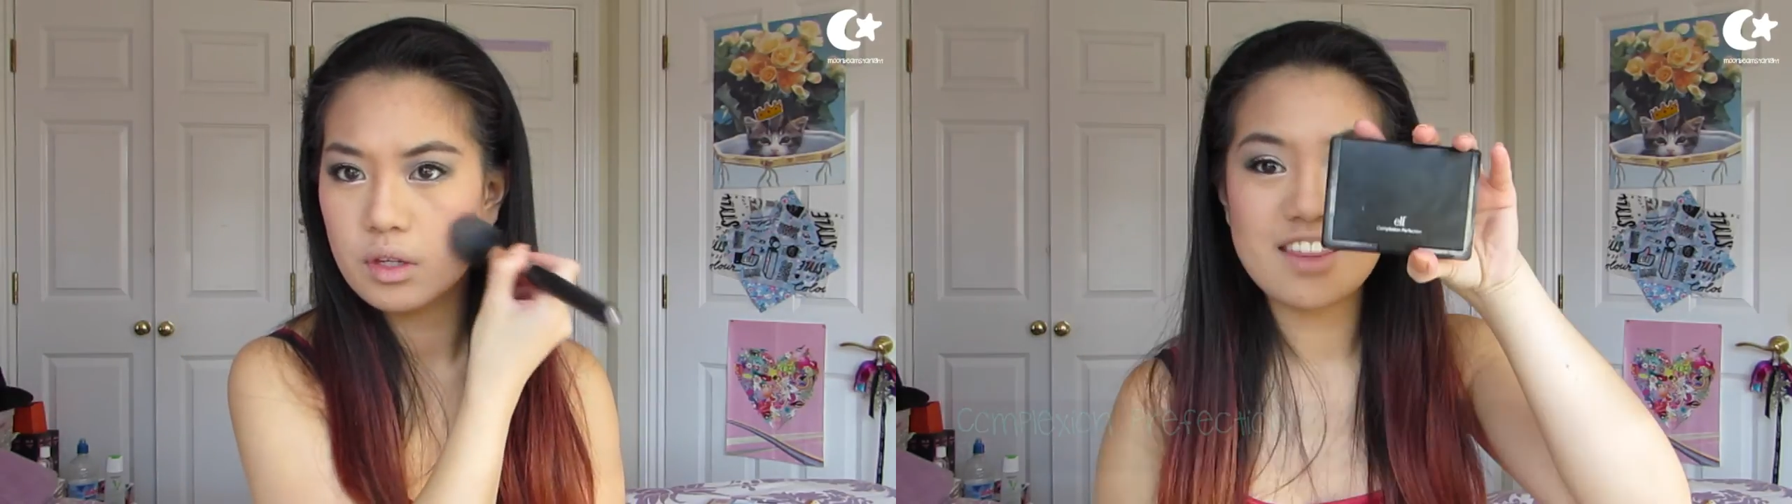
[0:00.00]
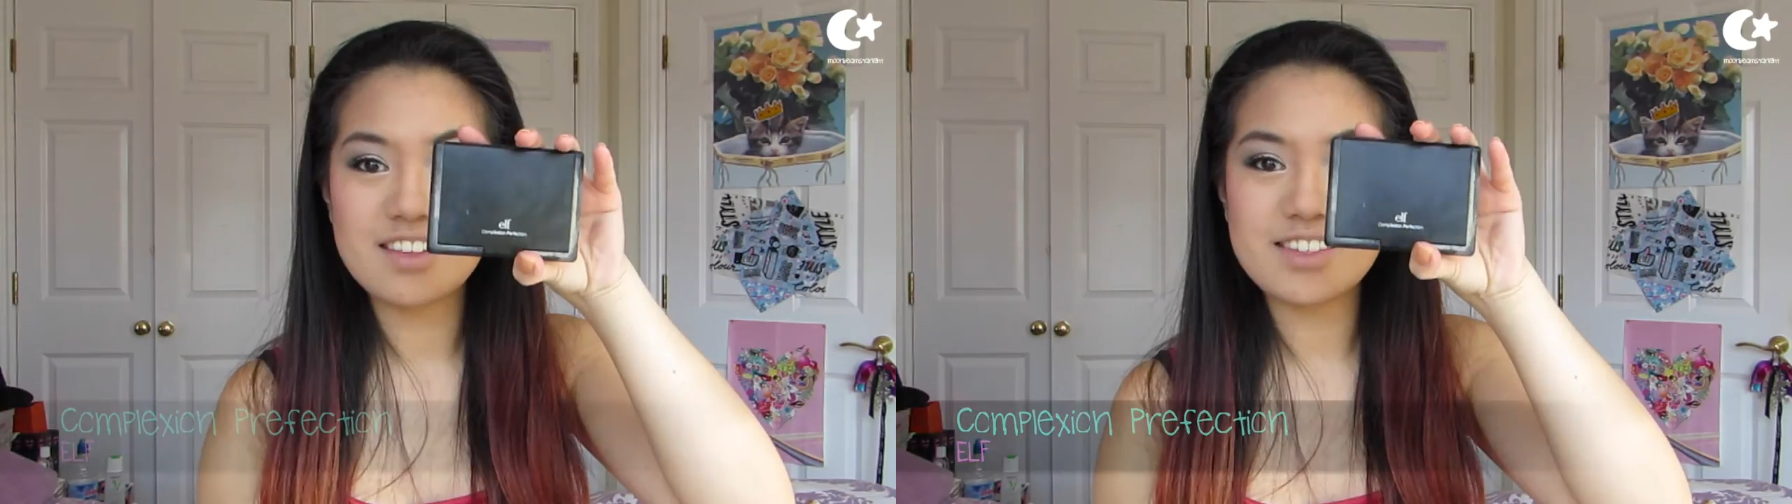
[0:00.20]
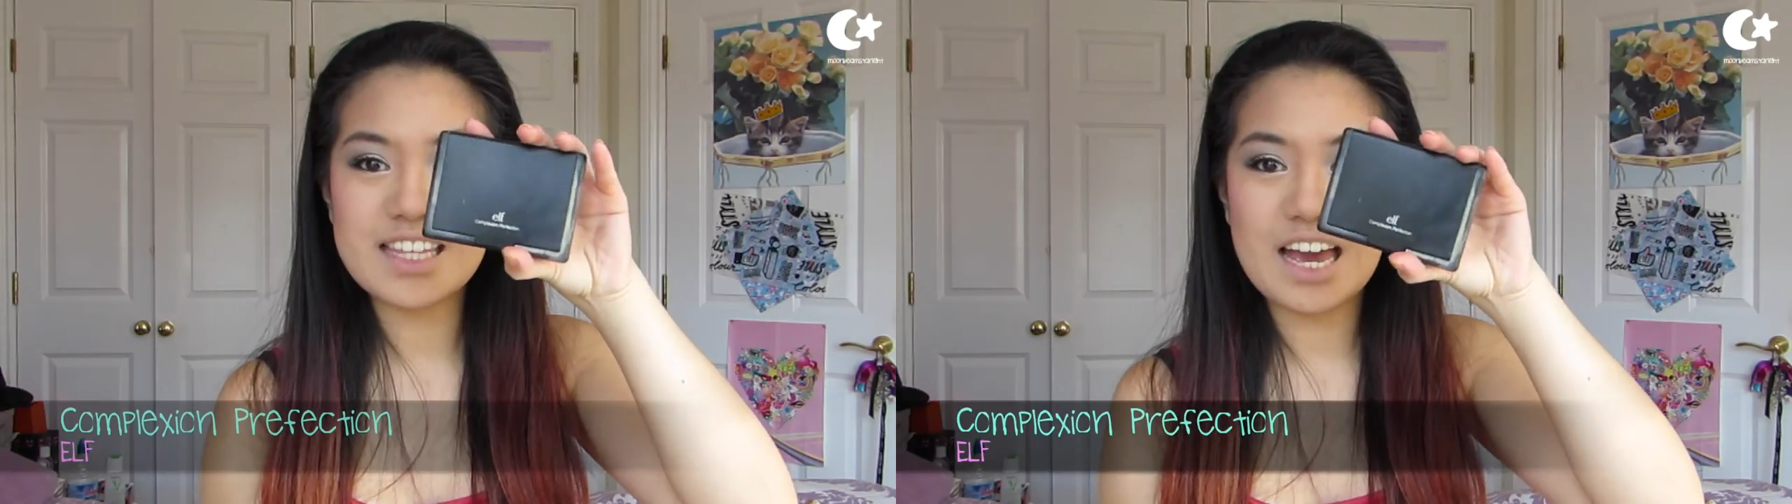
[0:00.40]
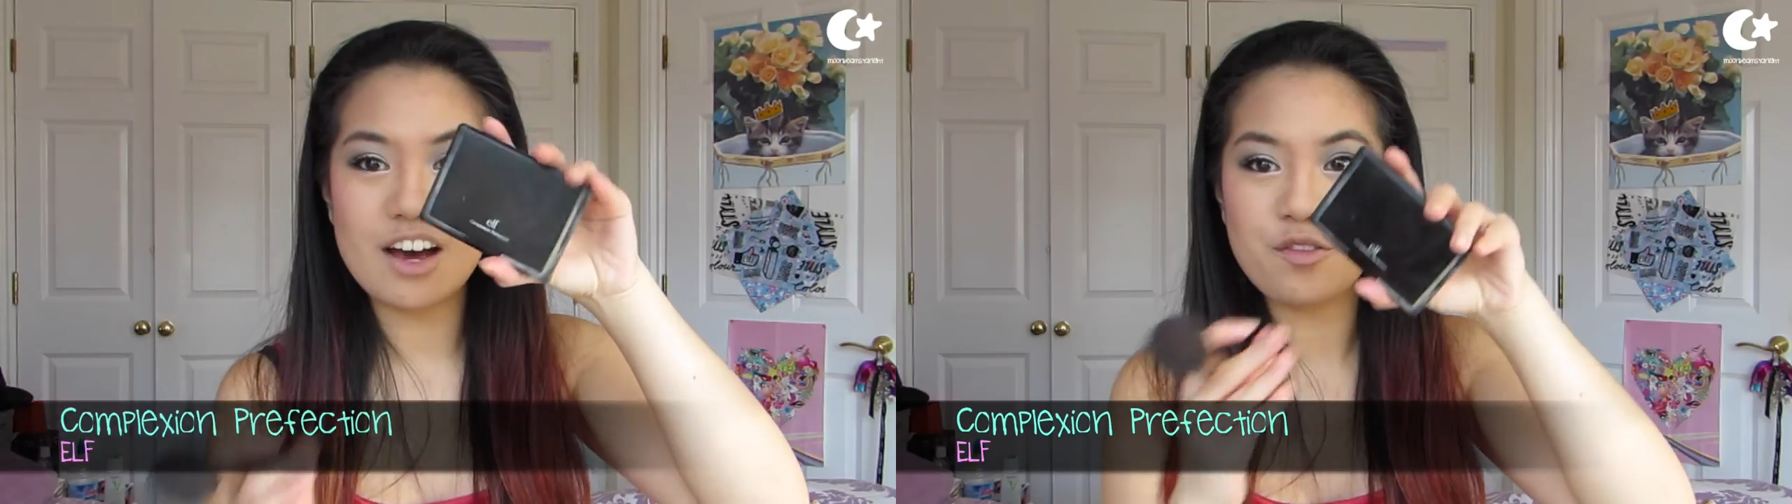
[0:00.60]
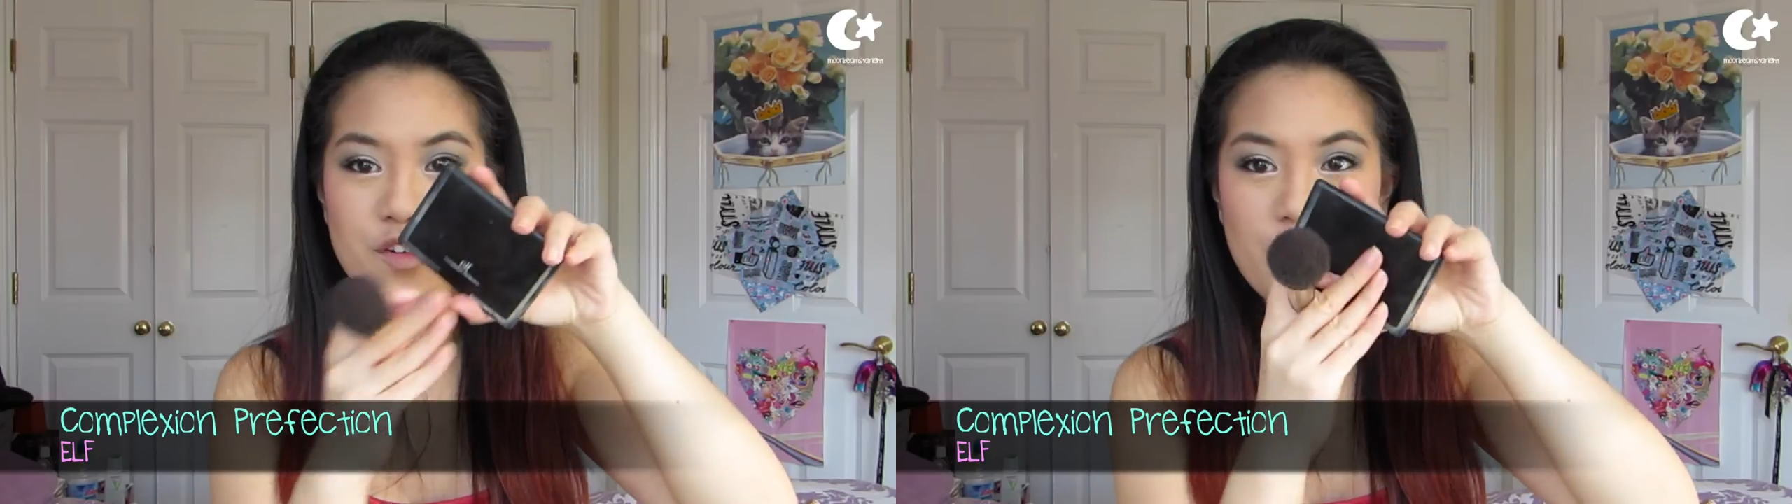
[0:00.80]
This is the
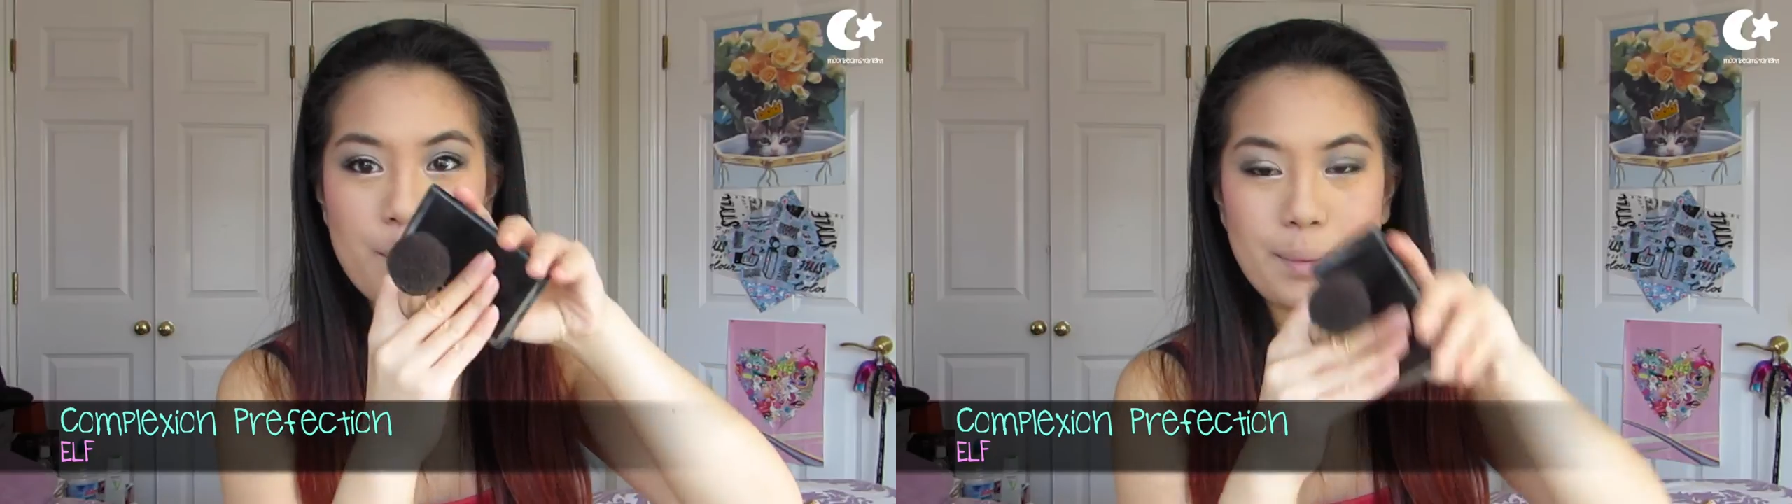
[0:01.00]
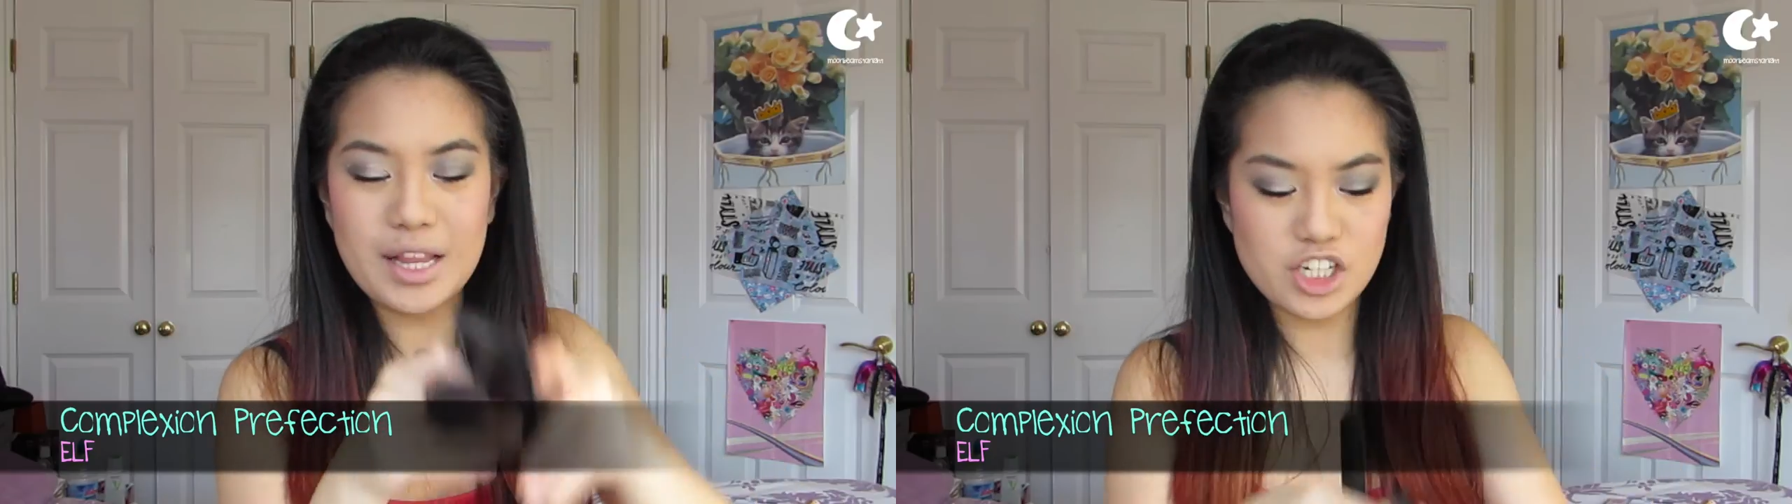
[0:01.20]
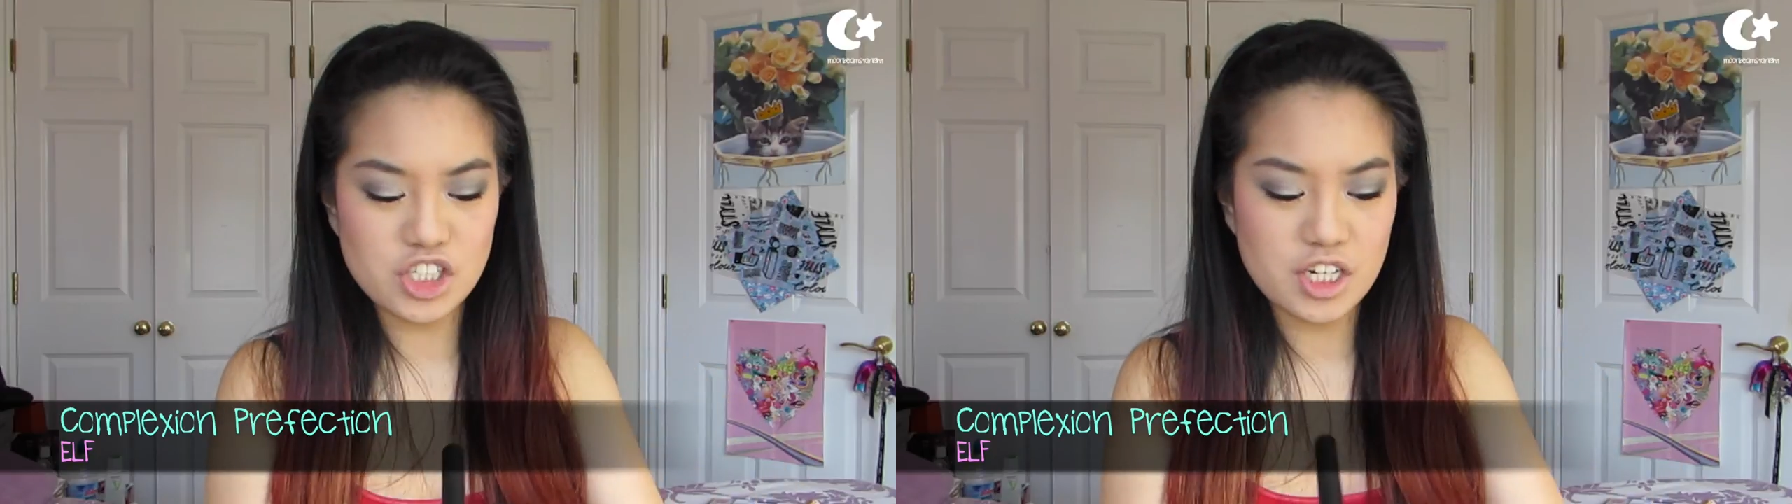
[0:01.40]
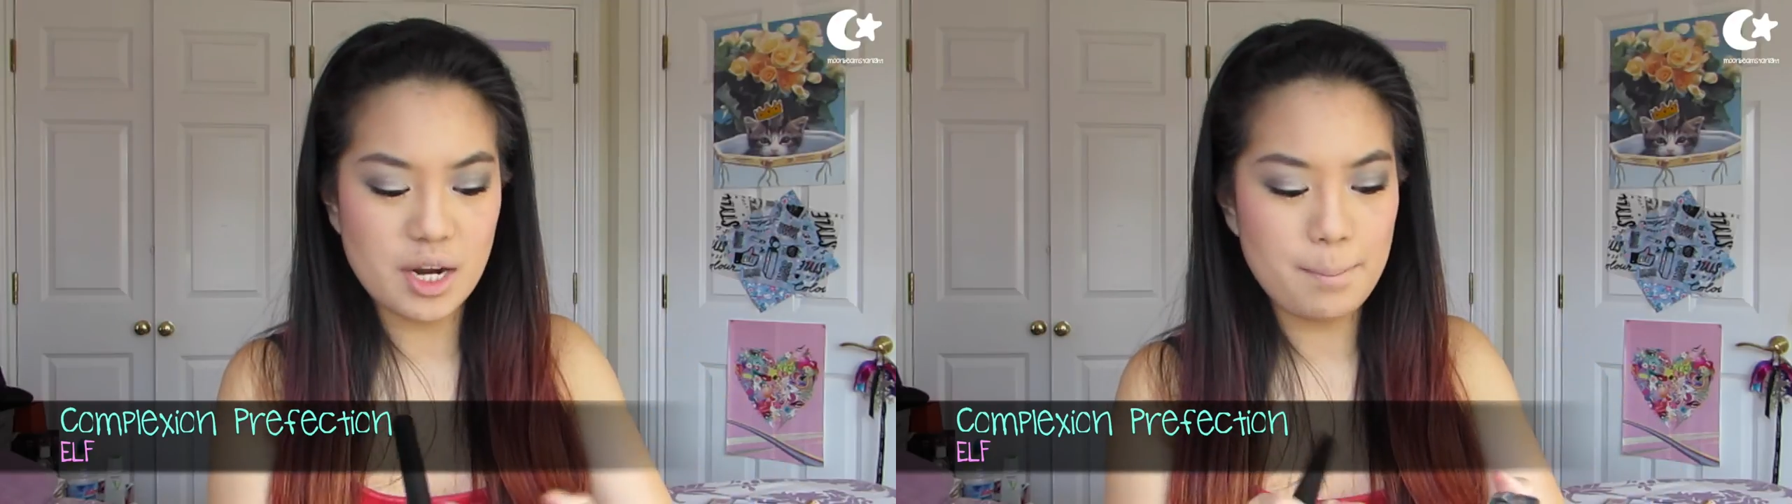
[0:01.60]
e.l.f. Complexion